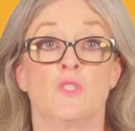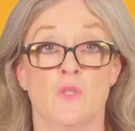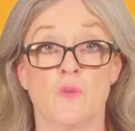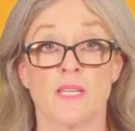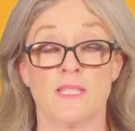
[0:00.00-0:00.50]

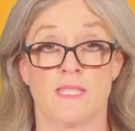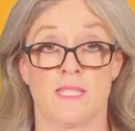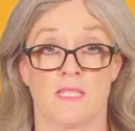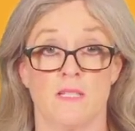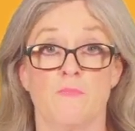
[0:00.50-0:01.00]
Do
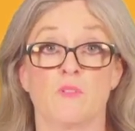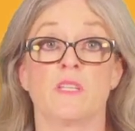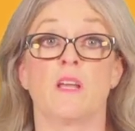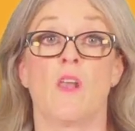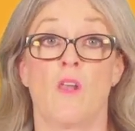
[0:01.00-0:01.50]
consider
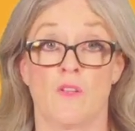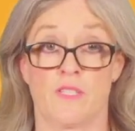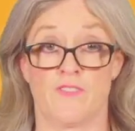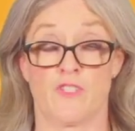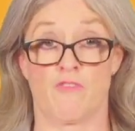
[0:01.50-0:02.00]
putting a
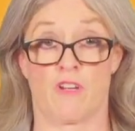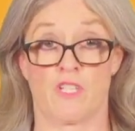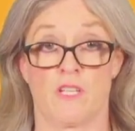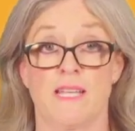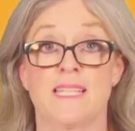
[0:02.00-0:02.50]
lot of
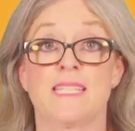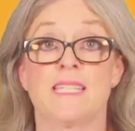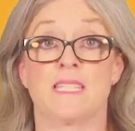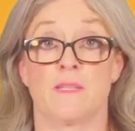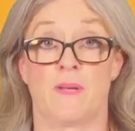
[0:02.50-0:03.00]
structure and
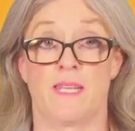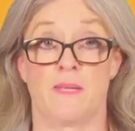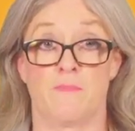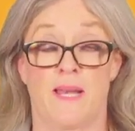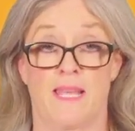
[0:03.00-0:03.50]
discipline
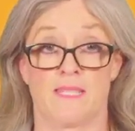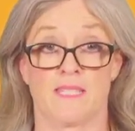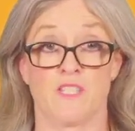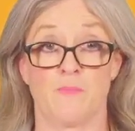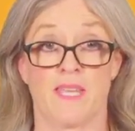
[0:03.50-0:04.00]
in
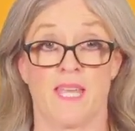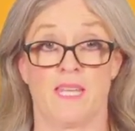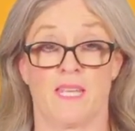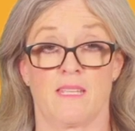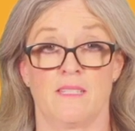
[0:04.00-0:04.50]
place at the
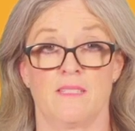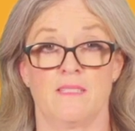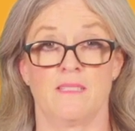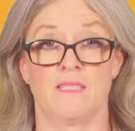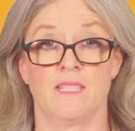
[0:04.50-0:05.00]
beginning.
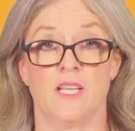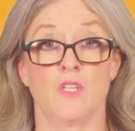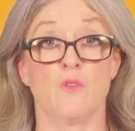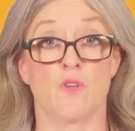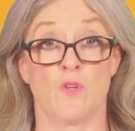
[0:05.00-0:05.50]

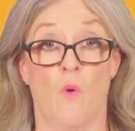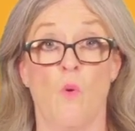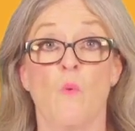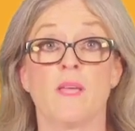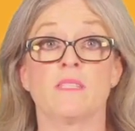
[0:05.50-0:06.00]
You can
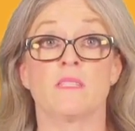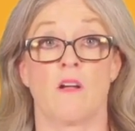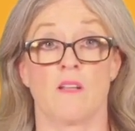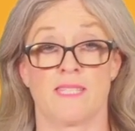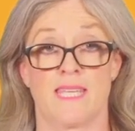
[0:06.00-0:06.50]
always
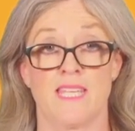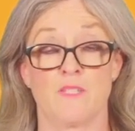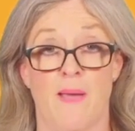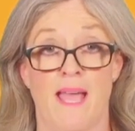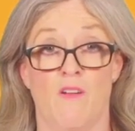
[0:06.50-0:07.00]
start to ease
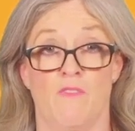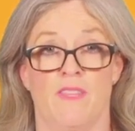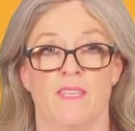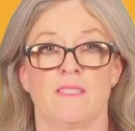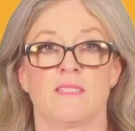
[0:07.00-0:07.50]
back on
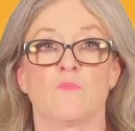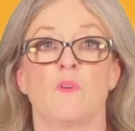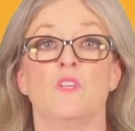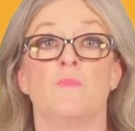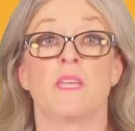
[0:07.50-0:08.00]
this
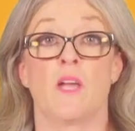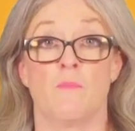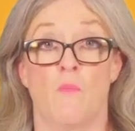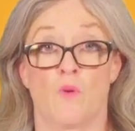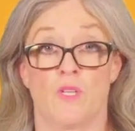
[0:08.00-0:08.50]
when you
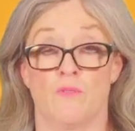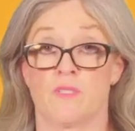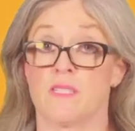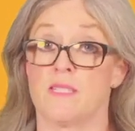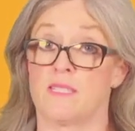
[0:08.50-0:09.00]
become more
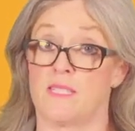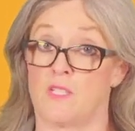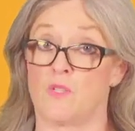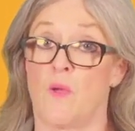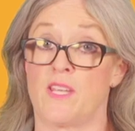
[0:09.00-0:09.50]
used to the
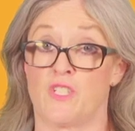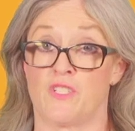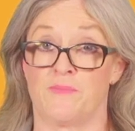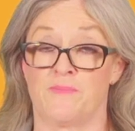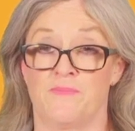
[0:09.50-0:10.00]

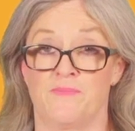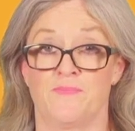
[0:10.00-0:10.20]
situation.